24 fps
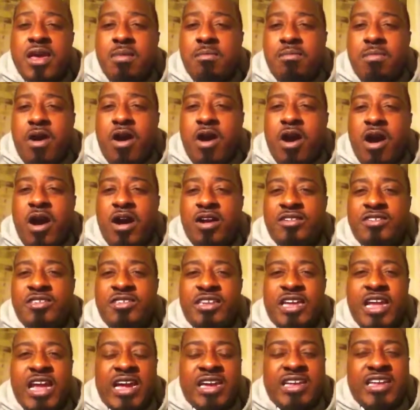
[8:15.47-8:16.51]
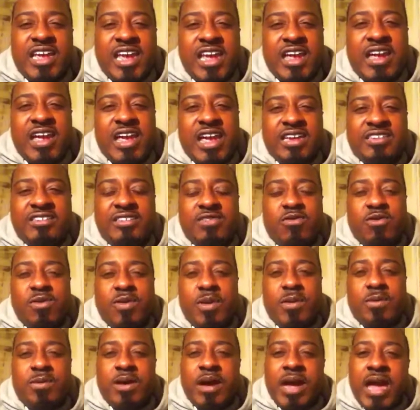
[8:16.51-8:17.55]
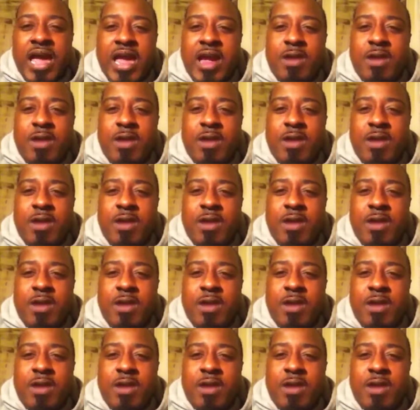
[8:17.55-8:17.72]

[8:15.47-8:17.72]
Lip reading: March, I can't actually remember.